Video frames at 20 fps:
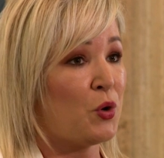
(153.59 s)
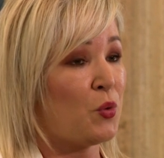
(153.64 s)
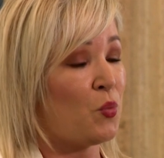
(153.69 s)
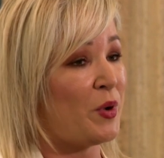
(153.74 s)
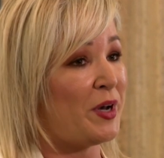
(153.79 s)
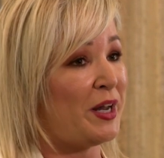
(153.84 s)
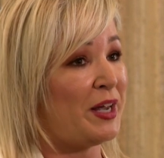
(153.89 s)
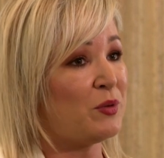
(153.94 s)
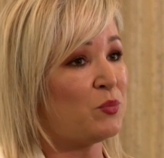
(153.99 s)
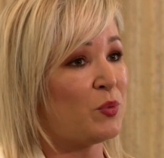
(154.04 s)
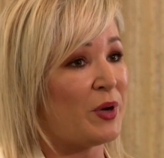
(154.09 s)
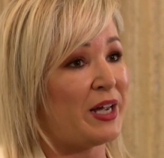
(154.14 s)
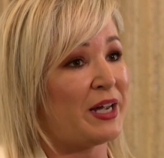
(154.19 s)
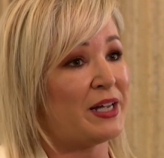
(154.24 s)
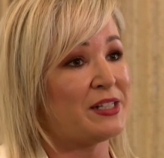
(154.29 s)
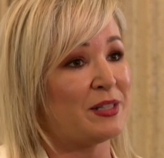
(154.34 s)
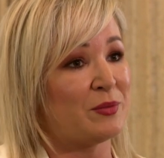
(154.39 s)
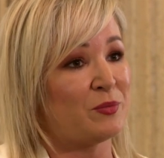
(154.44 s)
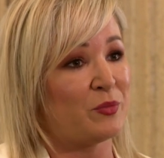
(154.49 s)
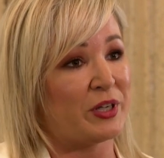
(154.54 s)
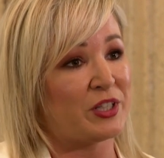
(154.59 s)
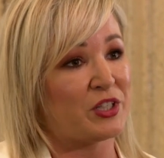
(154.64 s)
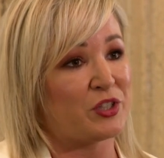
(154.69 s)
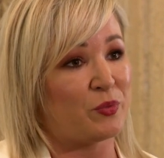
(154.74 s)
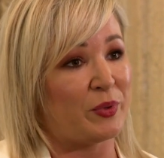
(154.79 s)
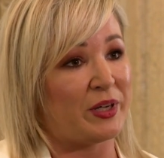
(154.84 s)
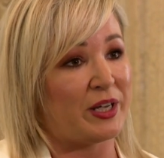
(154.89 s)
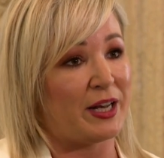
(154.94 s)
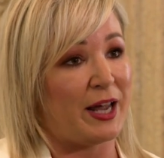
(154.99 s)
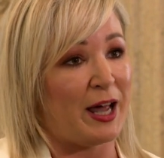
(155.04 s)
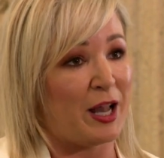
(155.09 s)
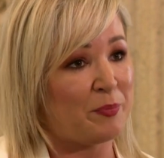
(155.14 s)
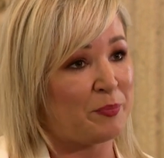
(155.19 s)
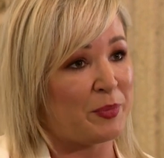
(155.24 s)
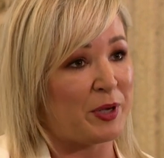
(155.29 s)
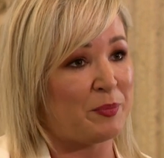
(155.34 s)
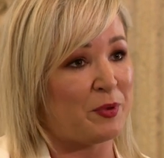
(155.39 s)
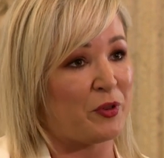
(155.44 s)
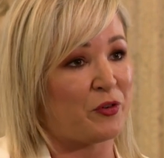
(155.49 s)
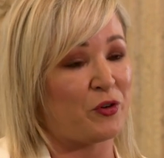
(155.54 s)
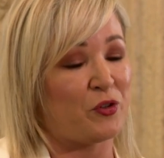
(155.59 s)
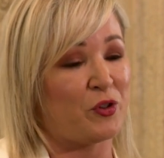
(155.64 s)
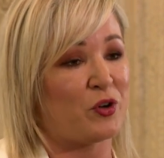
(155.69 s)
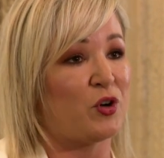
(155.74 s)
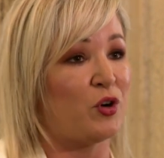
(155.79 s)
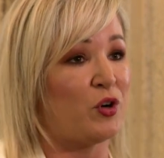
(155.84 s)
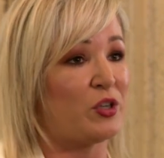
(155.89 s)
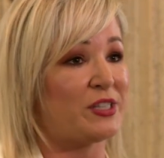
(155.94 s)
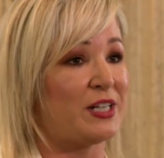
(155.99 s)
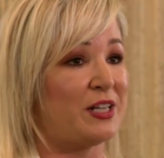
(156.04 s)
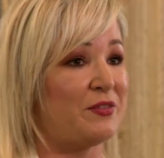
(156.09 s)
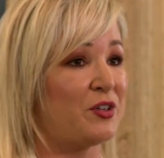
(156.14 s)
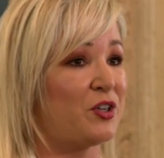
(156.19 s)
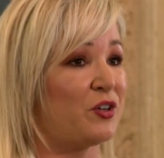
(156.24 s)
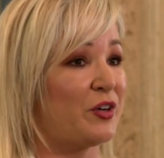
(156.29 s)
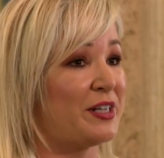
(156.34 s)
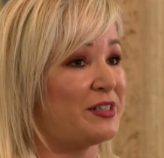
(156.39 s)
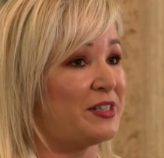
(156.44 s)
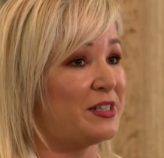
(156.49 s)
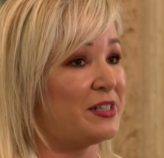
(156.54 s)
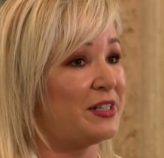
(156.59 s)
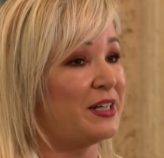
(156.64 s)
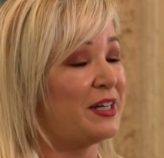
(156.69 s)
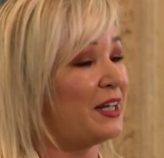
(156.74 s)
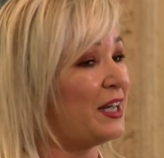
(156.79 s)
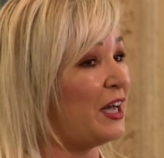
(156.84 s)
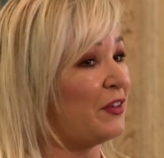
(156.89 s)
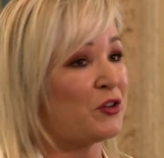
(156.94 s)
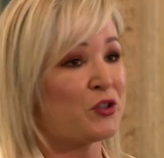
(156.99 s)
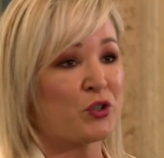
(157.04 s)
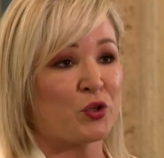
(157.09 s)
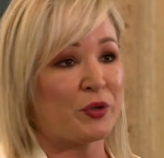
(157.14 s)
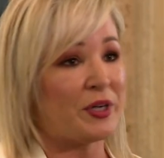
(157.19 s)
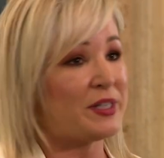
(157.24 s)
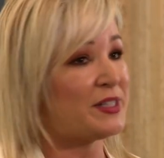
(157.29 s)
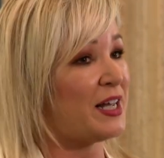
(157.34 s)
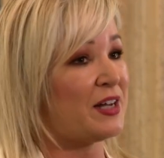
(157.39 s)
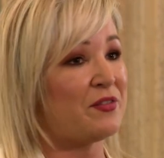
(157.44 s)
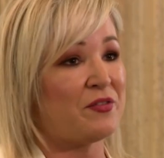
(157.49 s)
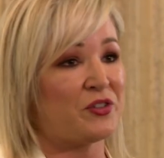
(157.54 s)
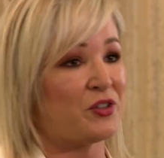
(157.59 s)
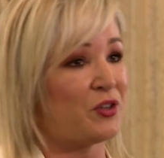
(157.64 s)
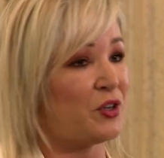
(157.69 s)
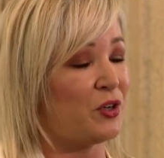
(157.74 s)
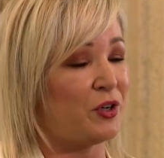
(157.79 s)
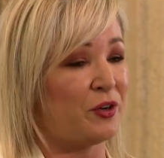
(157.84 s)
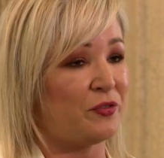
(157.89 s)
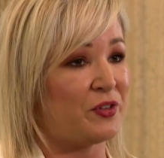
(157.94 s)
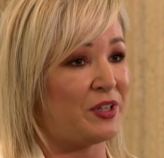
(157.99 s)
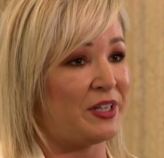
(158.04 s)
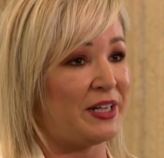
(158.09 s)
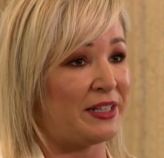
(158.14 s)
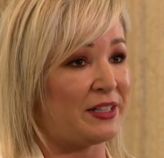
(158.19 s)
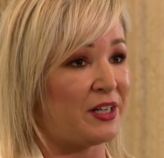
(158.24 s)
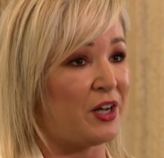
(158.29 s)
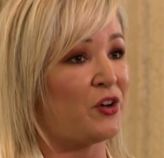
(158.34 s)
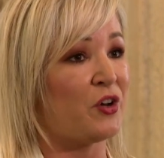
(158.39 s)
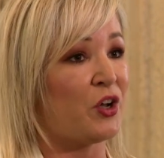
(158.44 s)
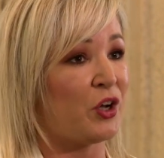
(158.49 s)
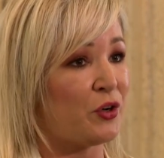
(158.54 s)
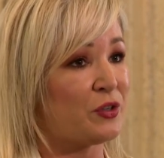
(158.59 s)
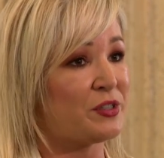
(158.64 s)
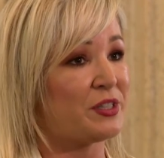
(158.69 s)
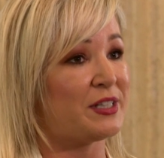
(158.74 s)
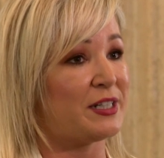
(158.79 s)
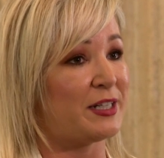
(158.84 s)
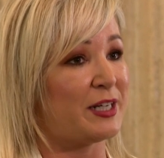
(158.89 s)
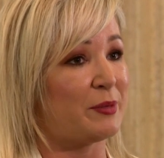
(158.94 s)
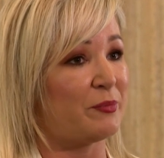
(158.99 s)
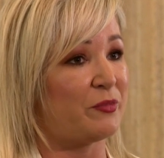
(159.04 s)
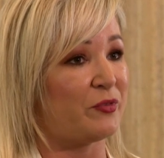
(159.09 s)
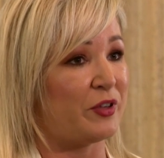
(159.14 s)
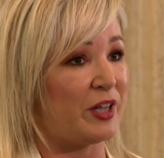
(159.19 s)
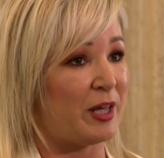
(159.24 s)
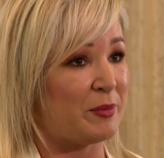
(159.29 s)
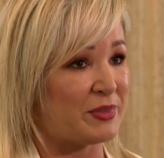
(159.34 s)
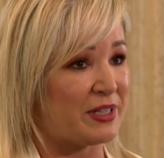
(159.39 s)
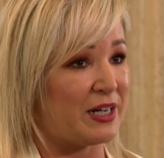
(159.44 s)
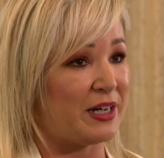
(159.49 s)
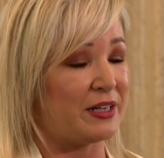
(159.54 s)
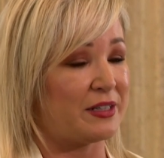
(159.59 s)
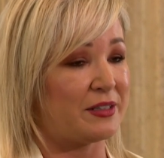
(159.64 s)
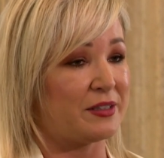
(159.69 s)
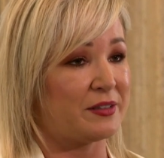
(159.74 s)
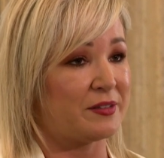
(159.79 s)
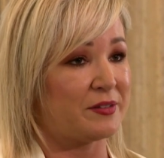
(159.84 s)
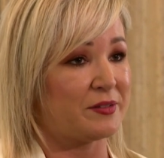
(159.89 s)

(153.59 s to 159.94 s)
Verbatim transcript: we need ways in which we can help people through the cost of living crisis, and the Tories haven't done enough to date, and now is the time for them to act